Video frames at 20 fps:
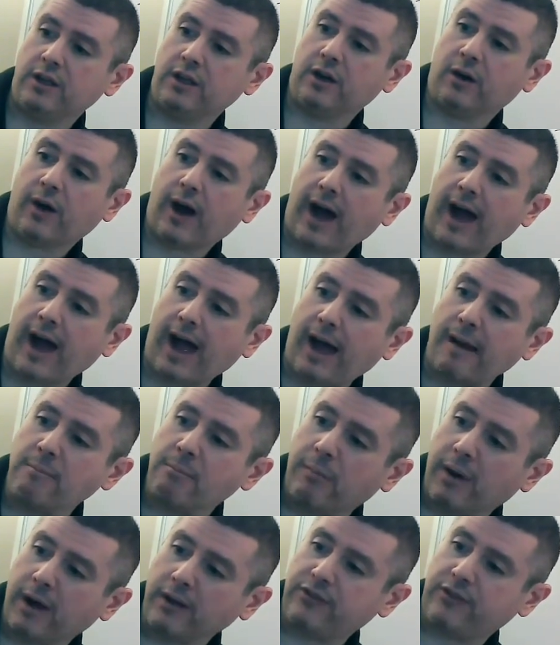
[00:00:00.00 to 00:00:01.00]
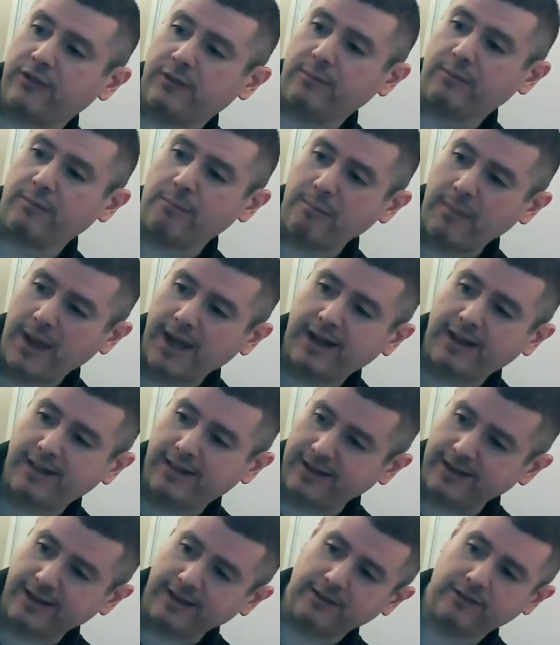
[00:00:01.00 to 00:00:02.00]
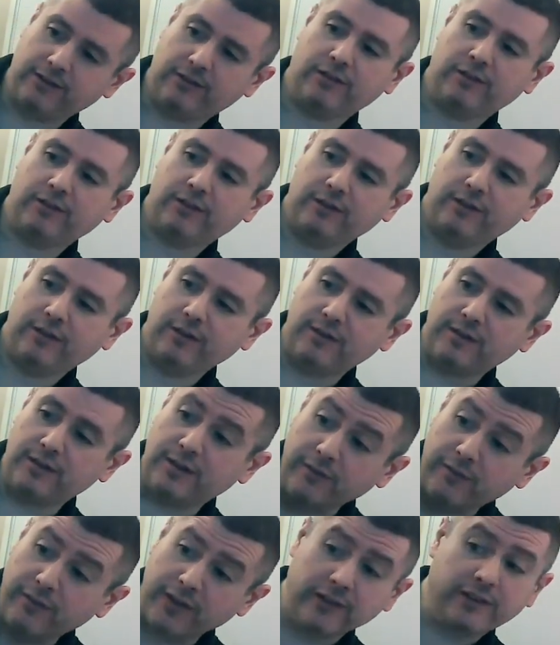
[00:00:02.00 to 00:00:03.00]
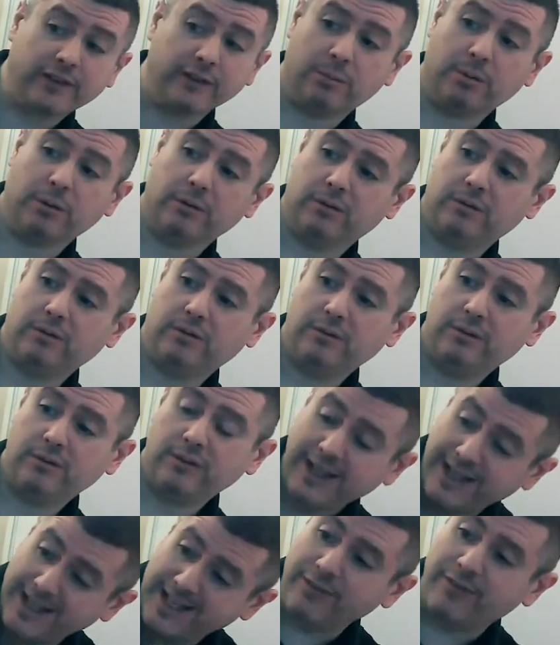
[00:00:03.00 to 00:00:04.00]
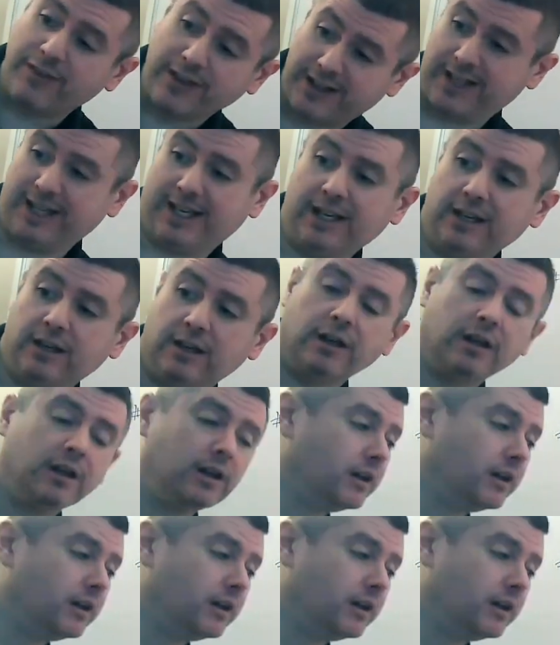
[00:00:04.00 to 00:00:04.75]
you know, I must make these divisible evenly.